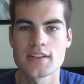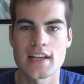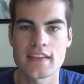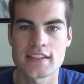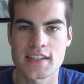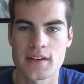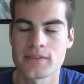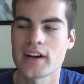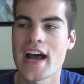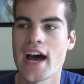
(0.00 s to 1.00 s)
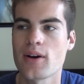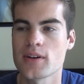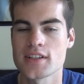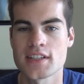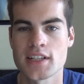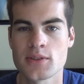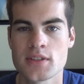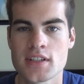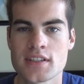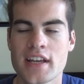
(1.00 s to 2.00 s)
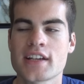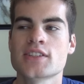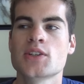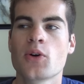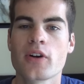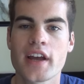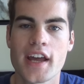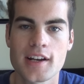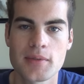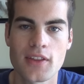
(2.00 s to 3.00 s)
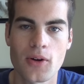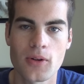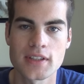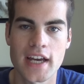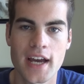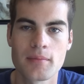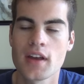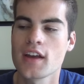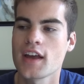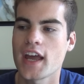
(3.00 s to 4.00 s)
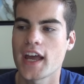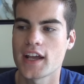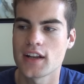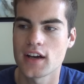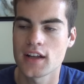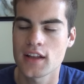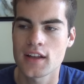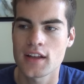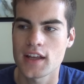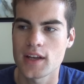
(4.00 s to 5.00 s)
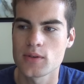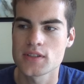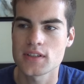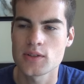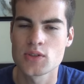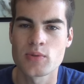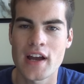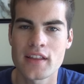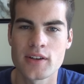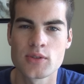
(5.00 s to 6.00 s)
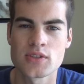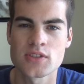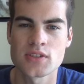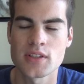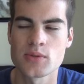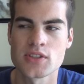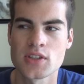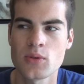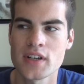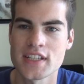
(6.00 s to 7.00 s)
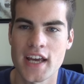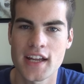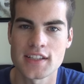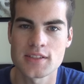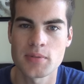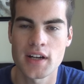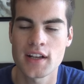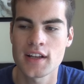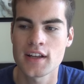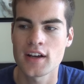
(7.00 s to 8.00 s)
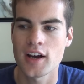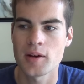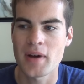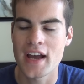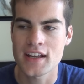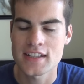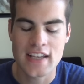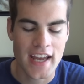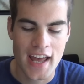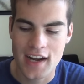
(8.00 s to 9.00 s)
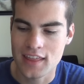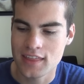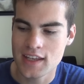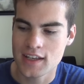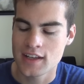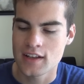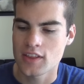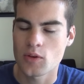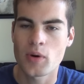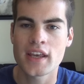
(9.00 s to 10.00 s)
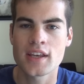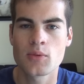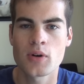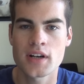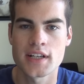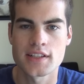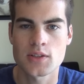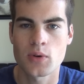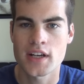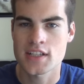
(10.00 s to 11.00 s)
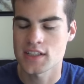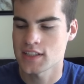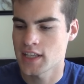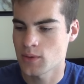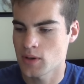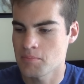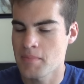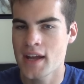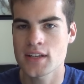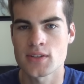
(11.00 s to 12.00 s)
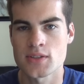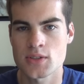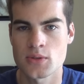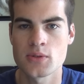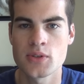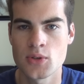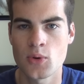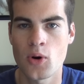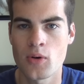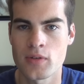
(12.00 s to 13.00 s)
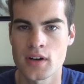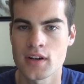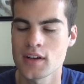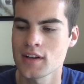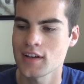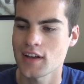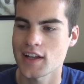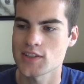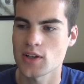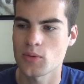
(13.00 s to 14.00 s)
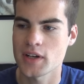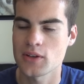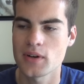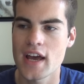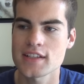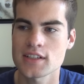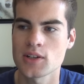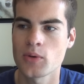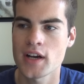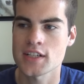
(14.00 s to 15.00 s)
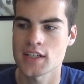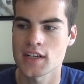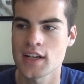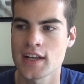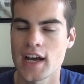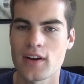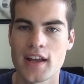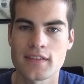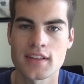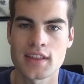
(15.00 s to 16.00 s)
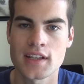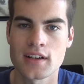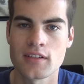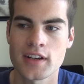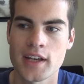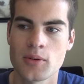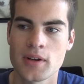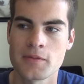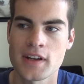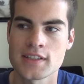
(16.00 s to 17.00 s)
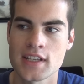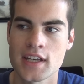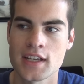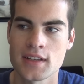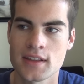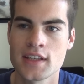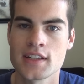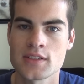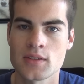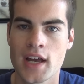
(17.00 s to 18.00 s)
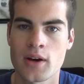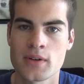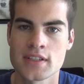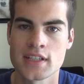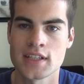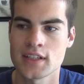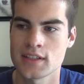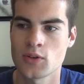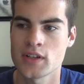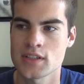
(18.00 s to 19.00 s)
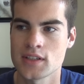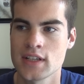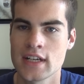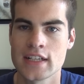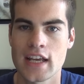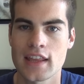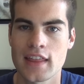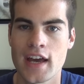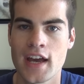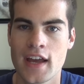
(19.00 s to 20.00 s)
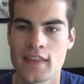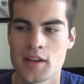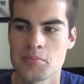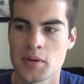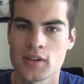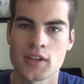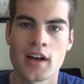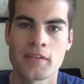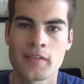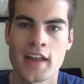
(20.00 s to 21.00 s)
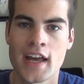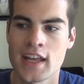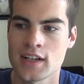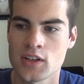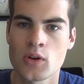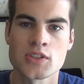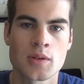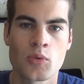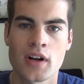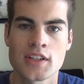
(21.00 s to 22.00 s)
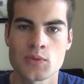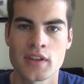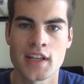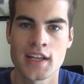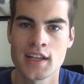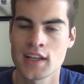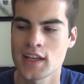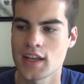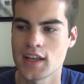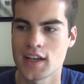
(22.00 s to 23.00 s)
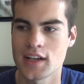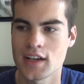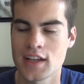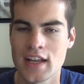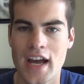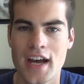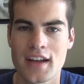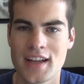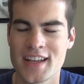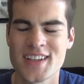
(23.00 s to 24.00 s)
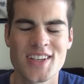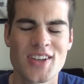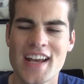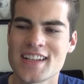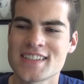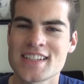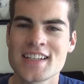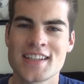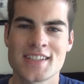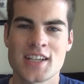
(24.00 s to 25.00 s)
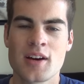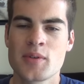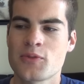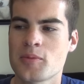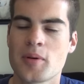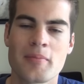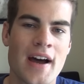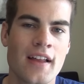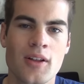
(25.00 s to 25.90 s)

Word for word: was on the stand for hours and he was just excoriating me the whole time. And uh, it was, it was rather, it was, it was so intense, but um, I, cause I had to think, the way he worded his questions, they were meant to screw you over. And so when he would ask a question, I would have to think, oh, okay, if I say this, how is he going to take that and then build off of that and go somewhere else with it and uh, I, I, you had to see these coming from a mile